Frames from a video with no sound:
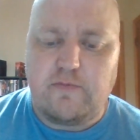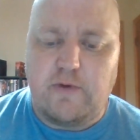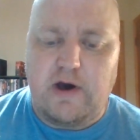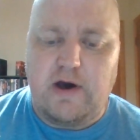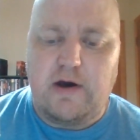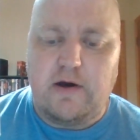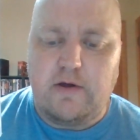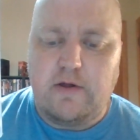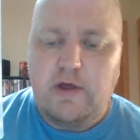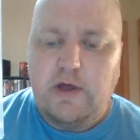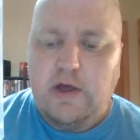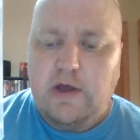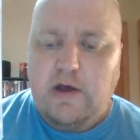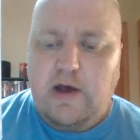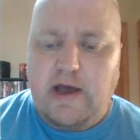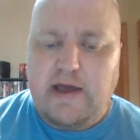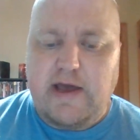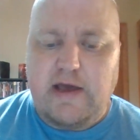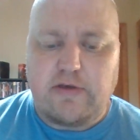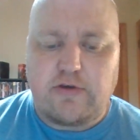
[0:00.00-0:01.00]
Well,
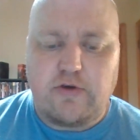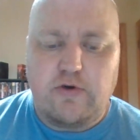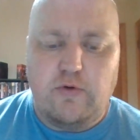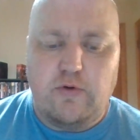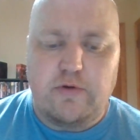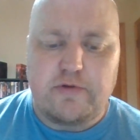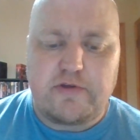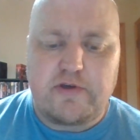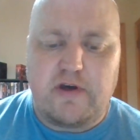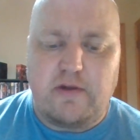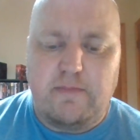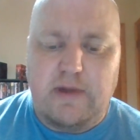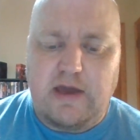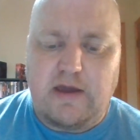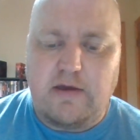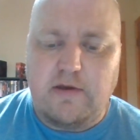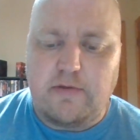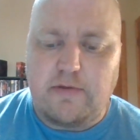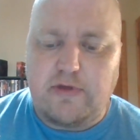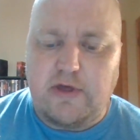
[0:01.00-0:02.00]
I guess ghouls can
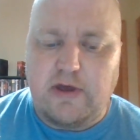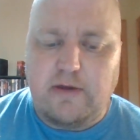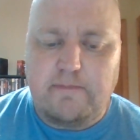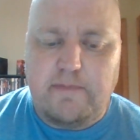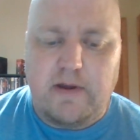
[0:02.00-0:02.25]
make you think.